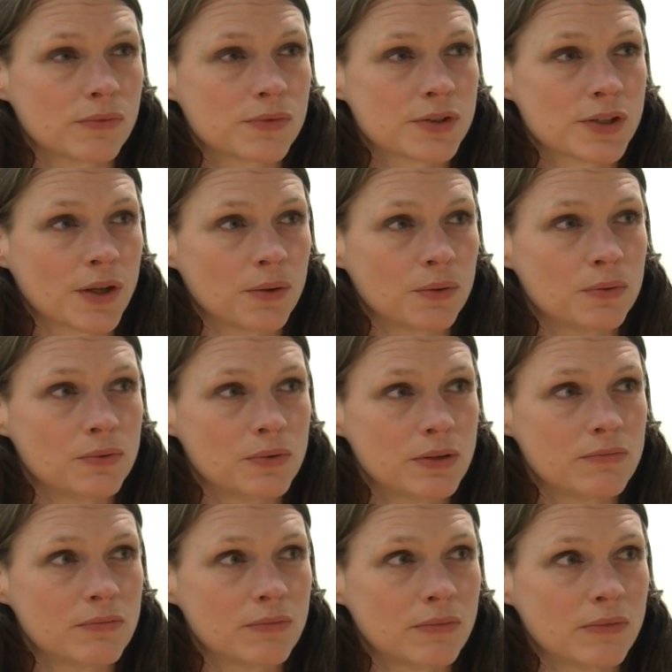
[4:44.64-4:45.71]
So,
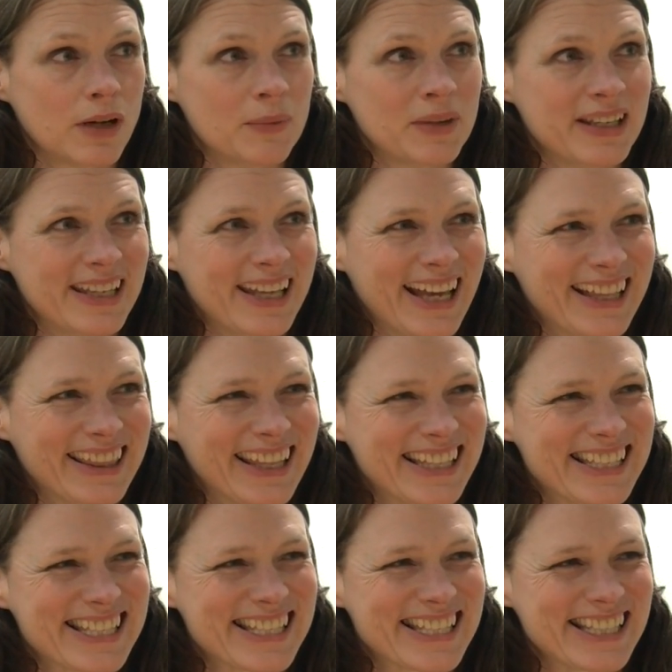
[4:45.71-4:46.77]
I mean, yeah,
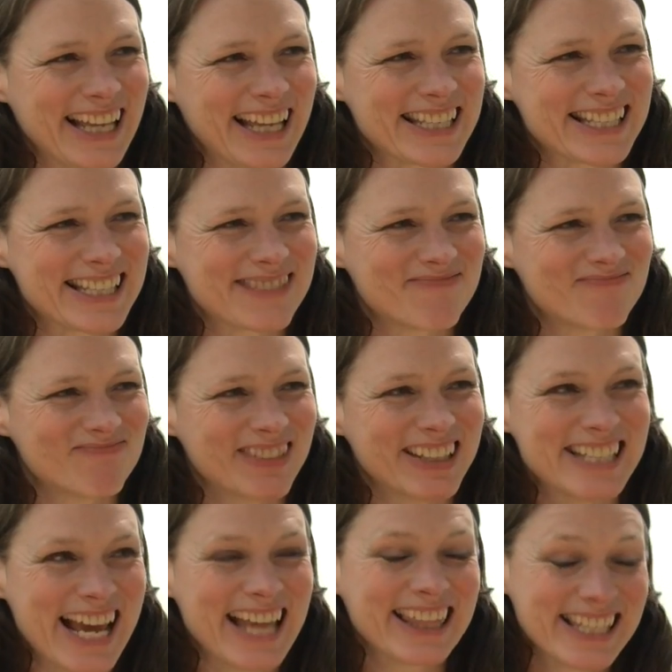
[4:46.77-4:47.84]
that's
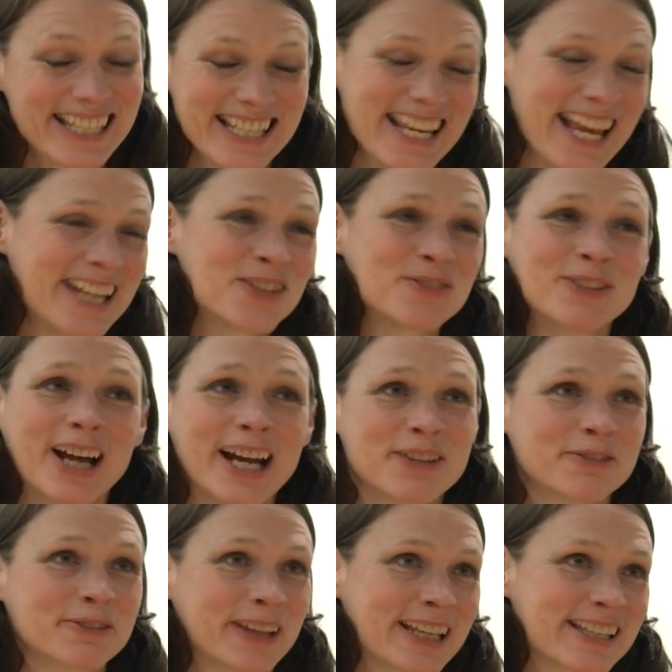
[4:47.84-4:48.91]
death is the end of
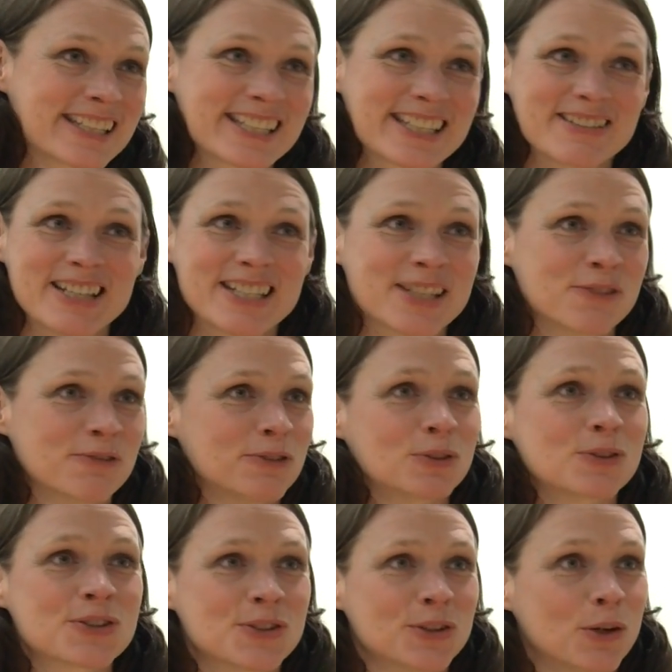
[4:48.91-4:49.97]
life. It's a
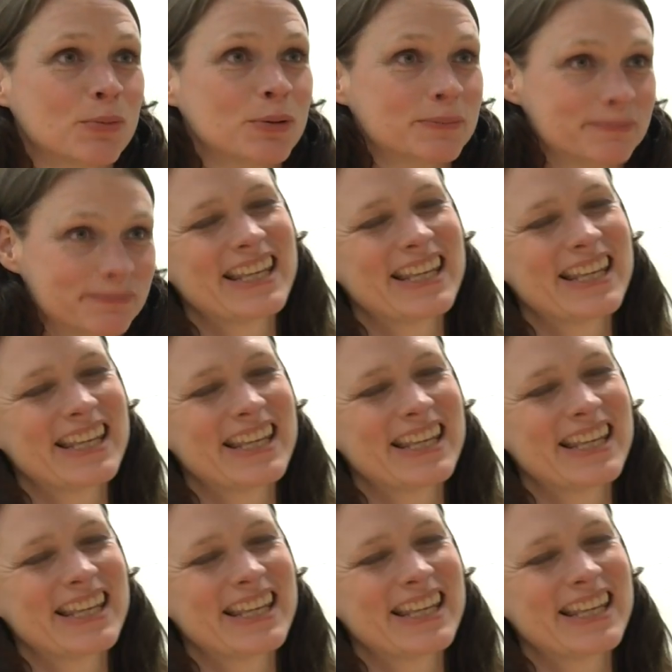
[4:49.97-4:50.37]
full stop.